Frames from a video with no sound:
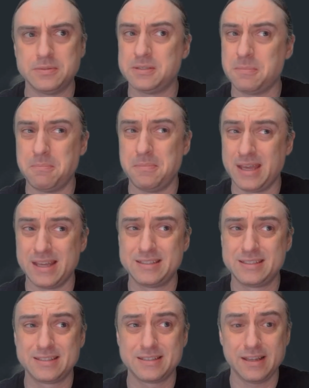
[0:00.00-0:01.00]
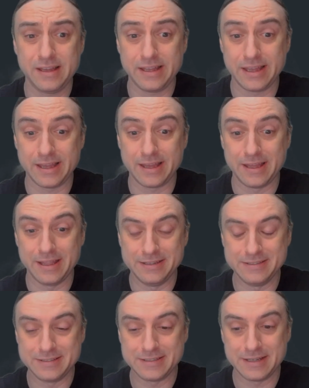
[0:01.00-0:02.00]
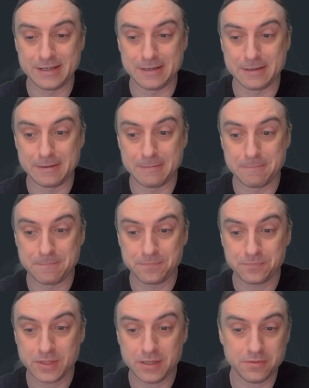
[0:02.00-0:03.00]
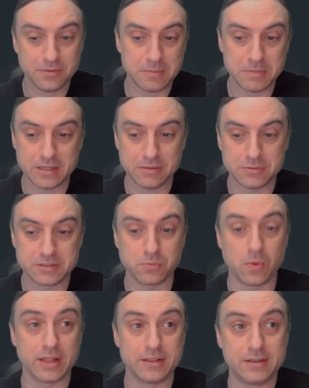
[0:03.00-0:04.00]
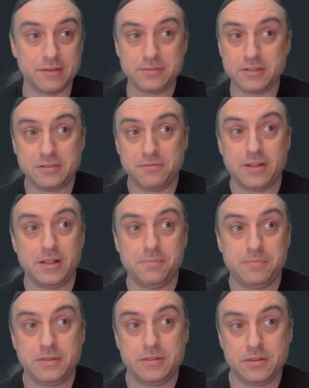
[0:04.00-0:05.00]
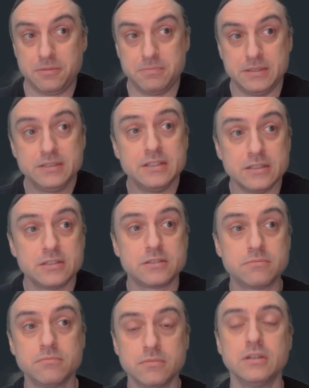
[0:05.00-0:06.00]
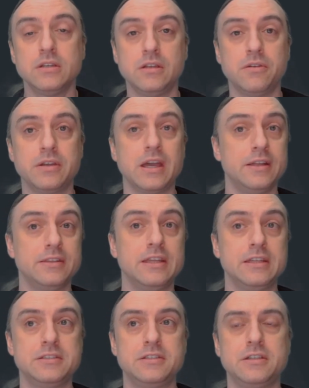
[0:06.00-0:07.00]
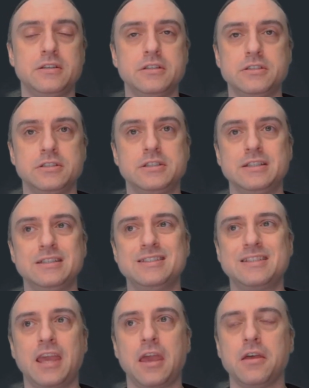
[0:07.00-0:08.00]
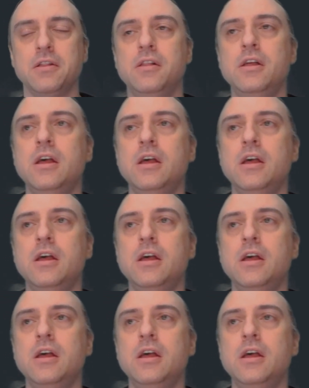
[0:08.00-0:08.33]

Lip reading: a mess. And it was well enough to develop the business. It got things done. It just didn't scale.